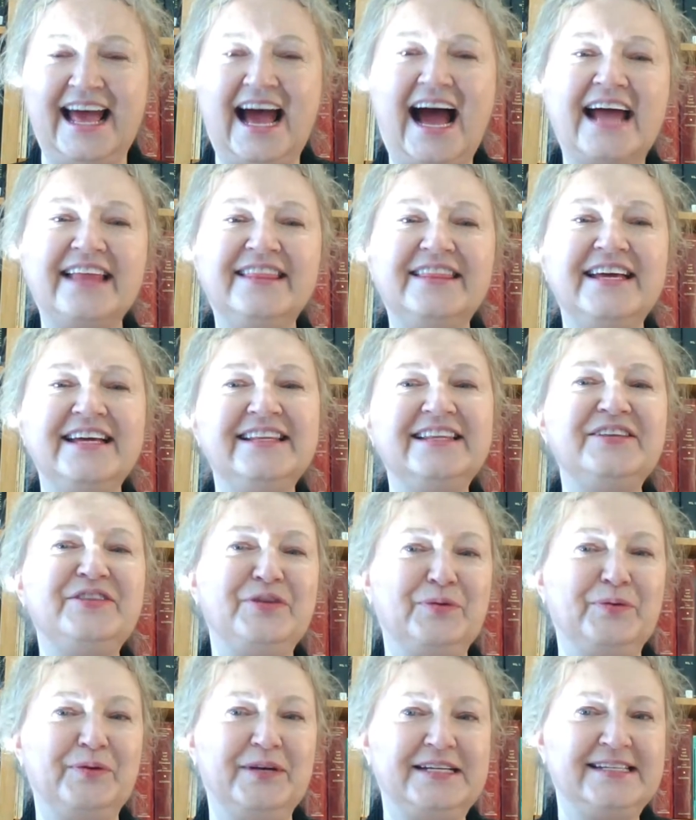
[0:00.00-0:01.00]
I think that
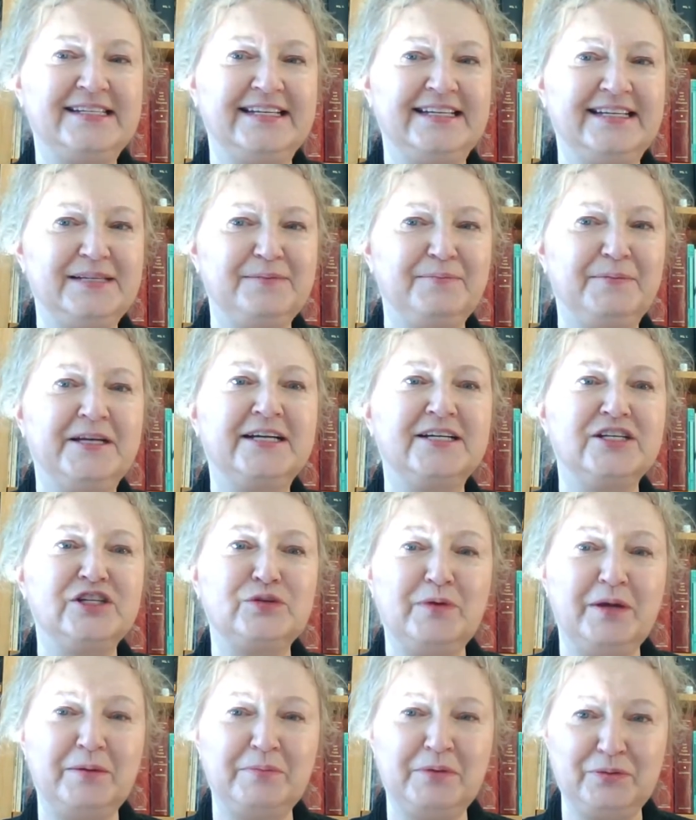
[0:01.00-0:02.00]
the reason is because
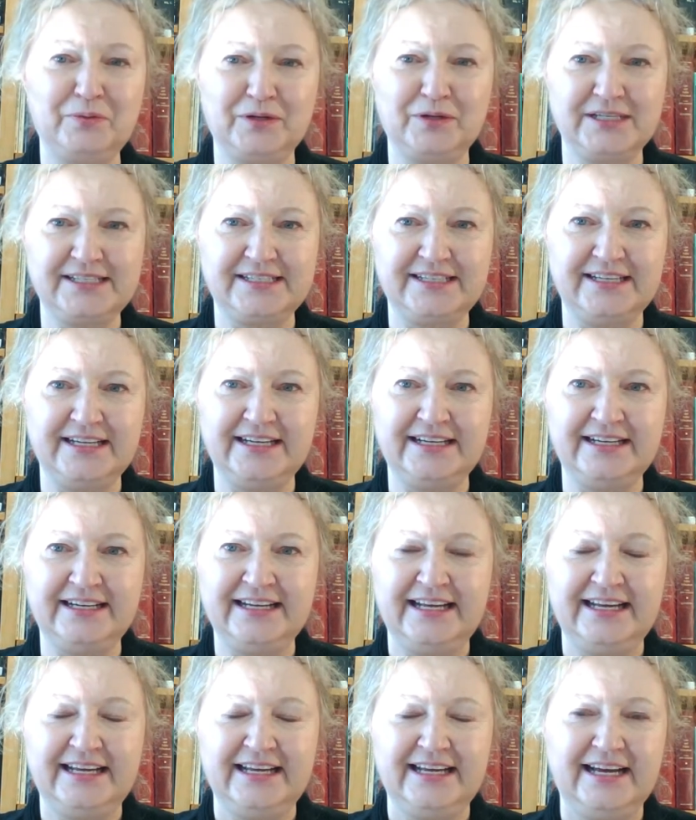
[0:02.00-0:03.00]
women were seen
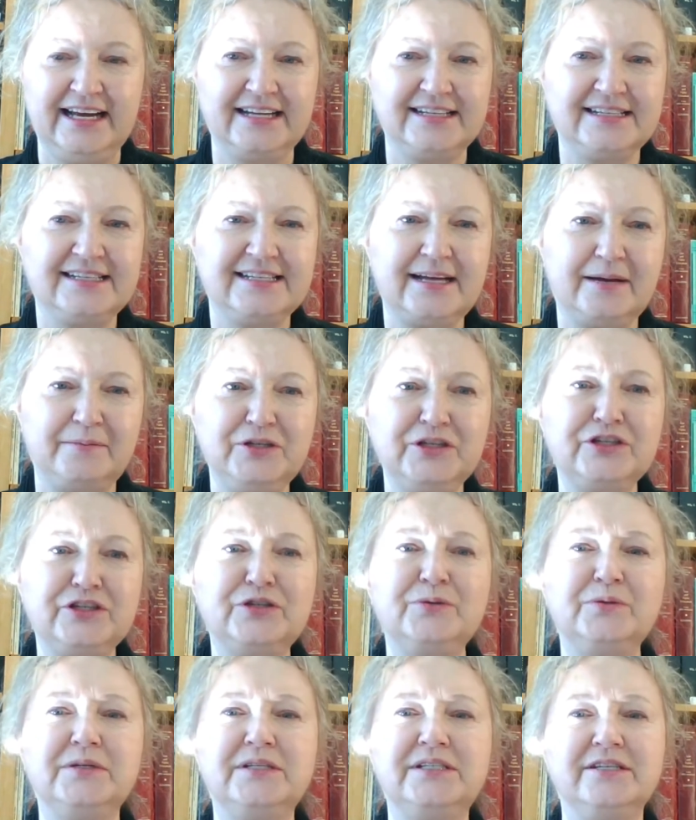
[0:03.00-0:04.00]
as subject
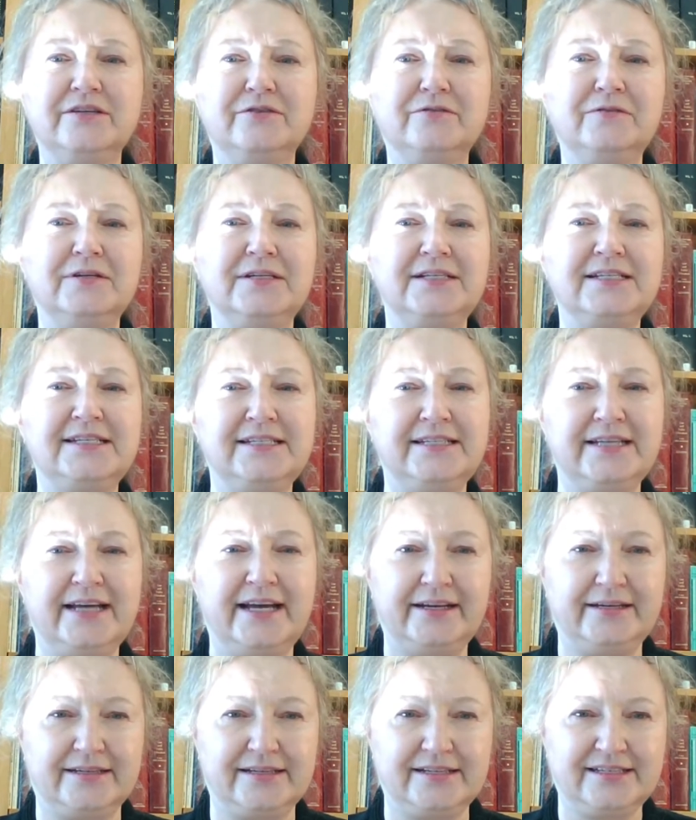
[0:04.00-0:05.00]
to a different
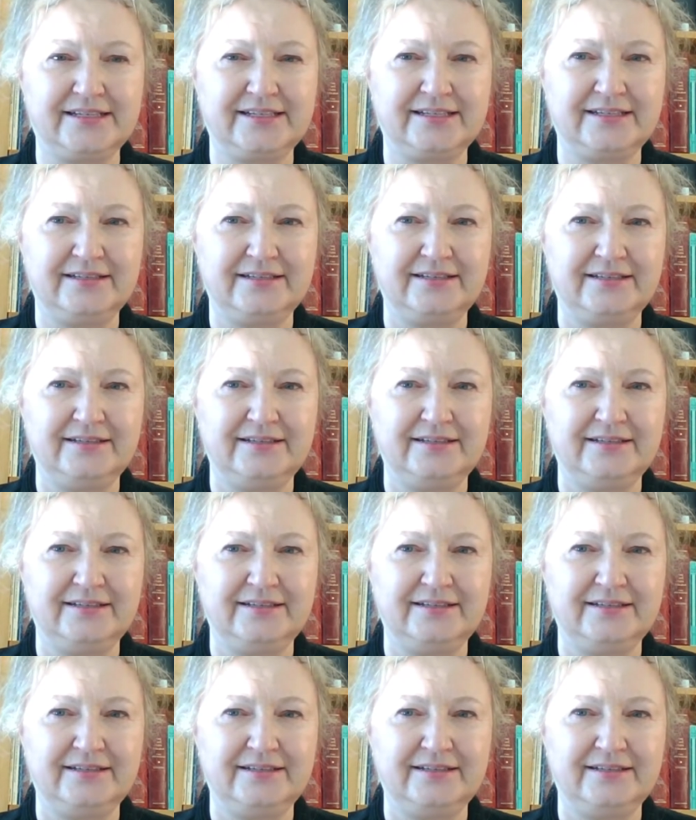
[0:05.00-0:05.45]
status.